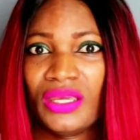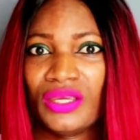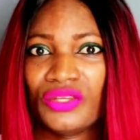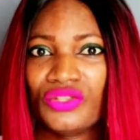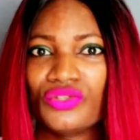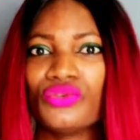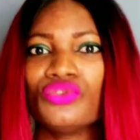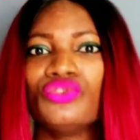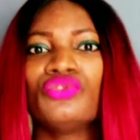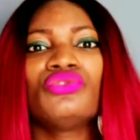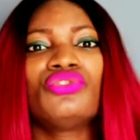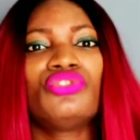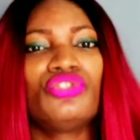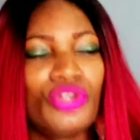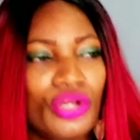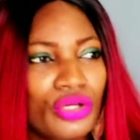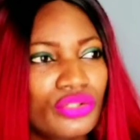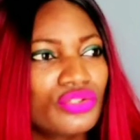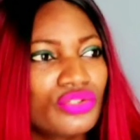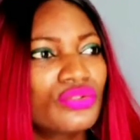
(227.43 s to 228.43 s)
So you
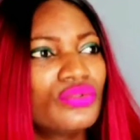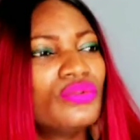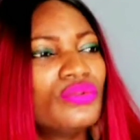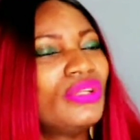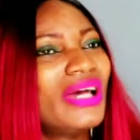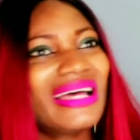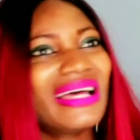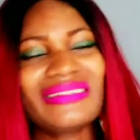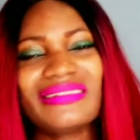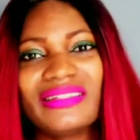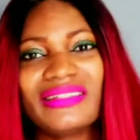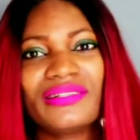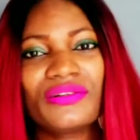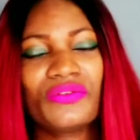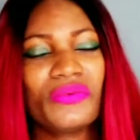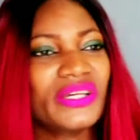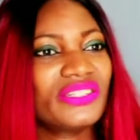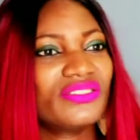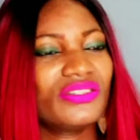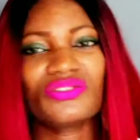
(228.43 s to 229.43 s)
just could answer the
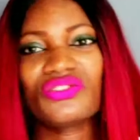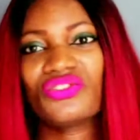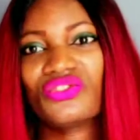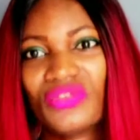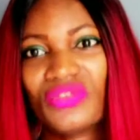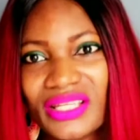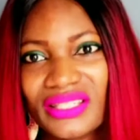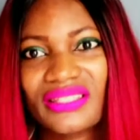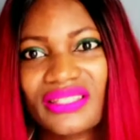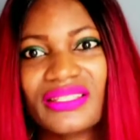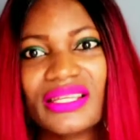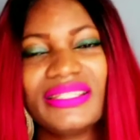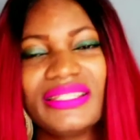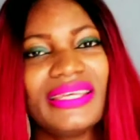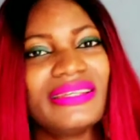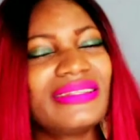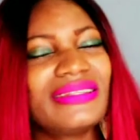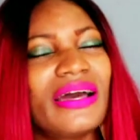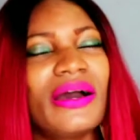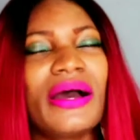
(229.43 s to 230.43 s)
question straight and said,
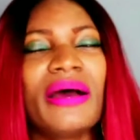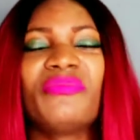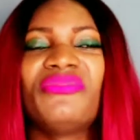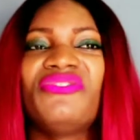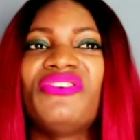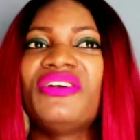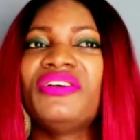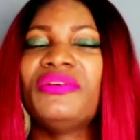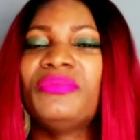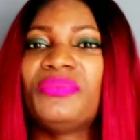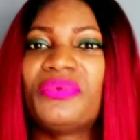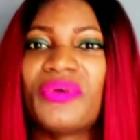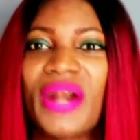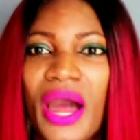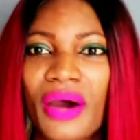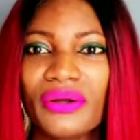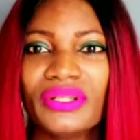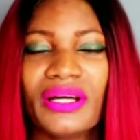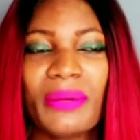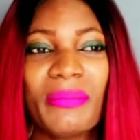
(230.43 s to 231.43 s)
yes, I'm very
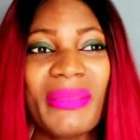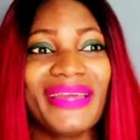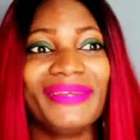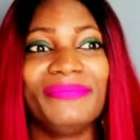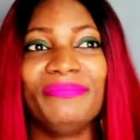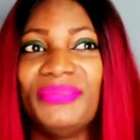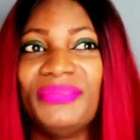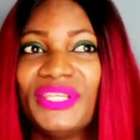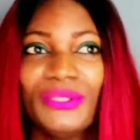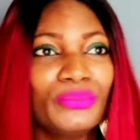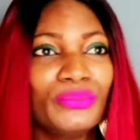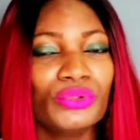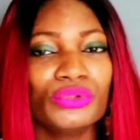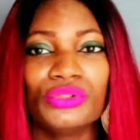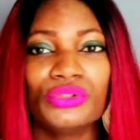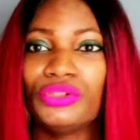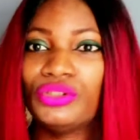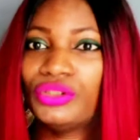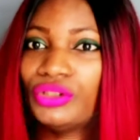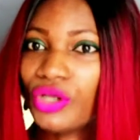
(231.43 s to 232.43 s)
proud that my people
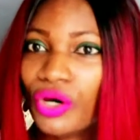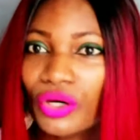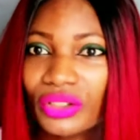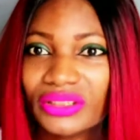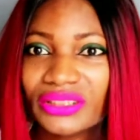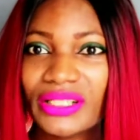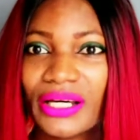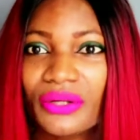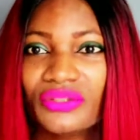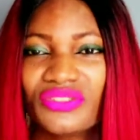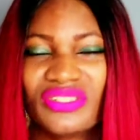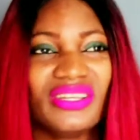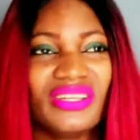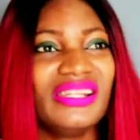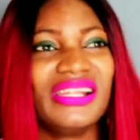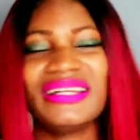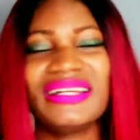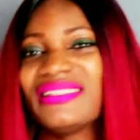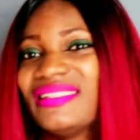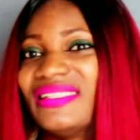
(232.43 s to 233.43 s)
turned out, the
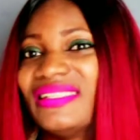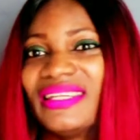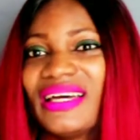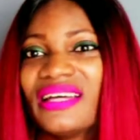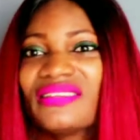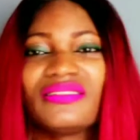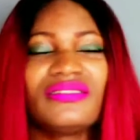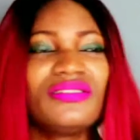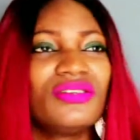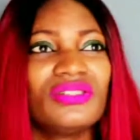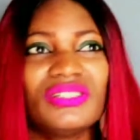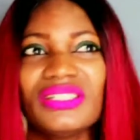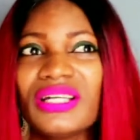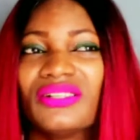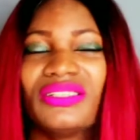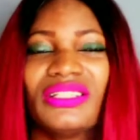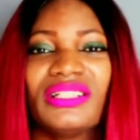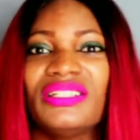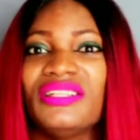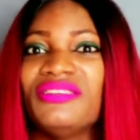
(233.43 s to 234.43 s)
Latinas turned
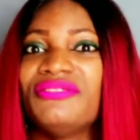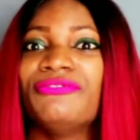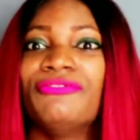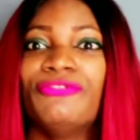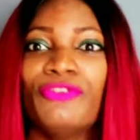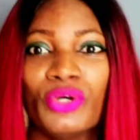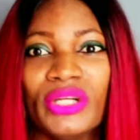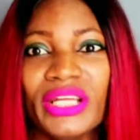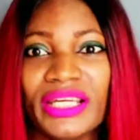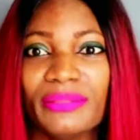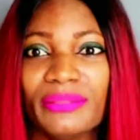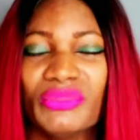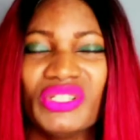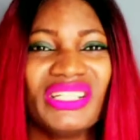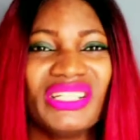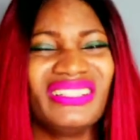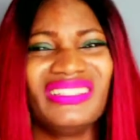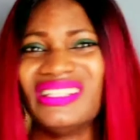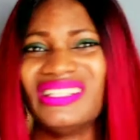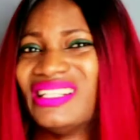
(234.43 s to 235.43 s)
out, and they voted more
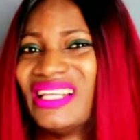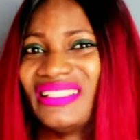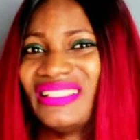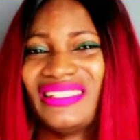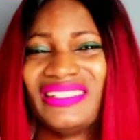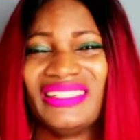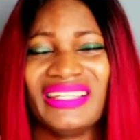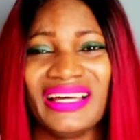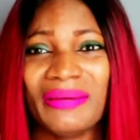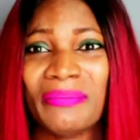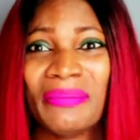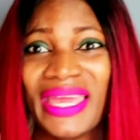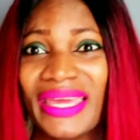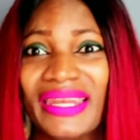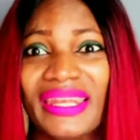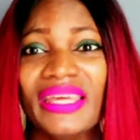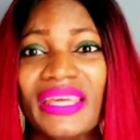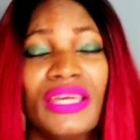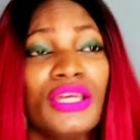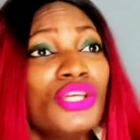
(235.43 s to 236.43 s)
than the Latina
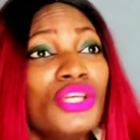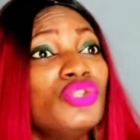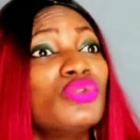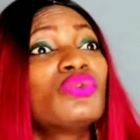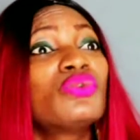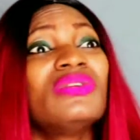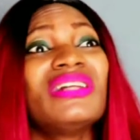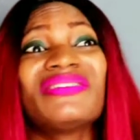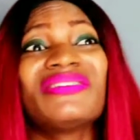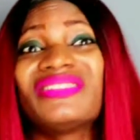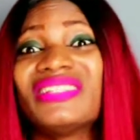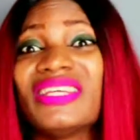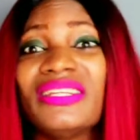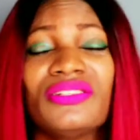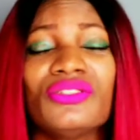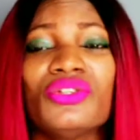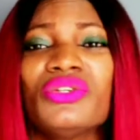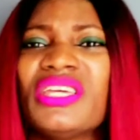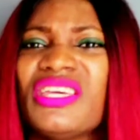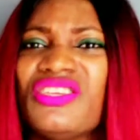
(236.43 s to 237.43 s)
men. You could have said
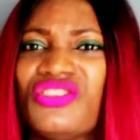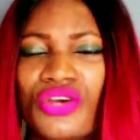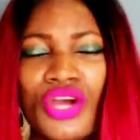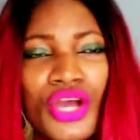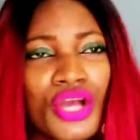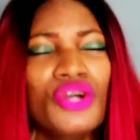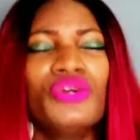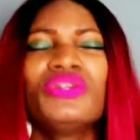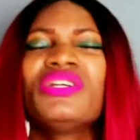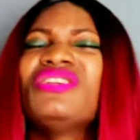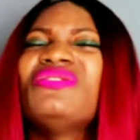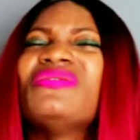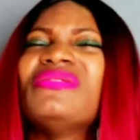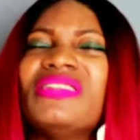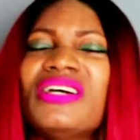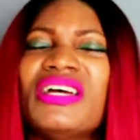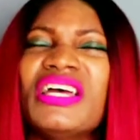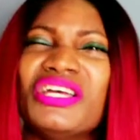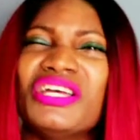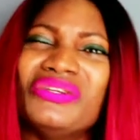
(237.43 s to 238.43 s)
it, okay,
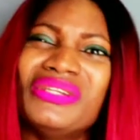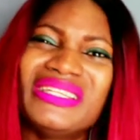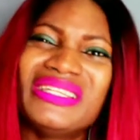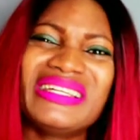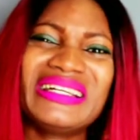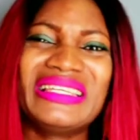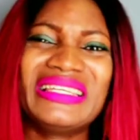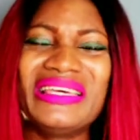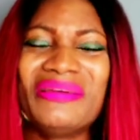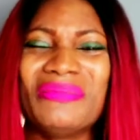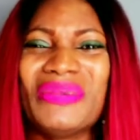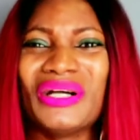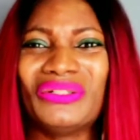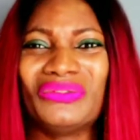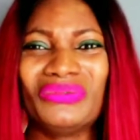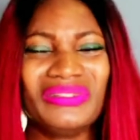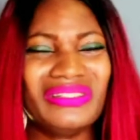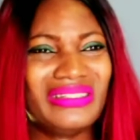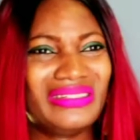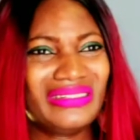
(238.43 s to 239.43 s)
you later came
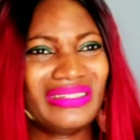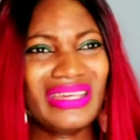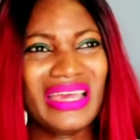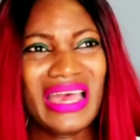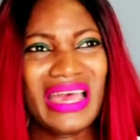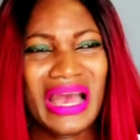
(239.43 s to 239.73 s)
out with this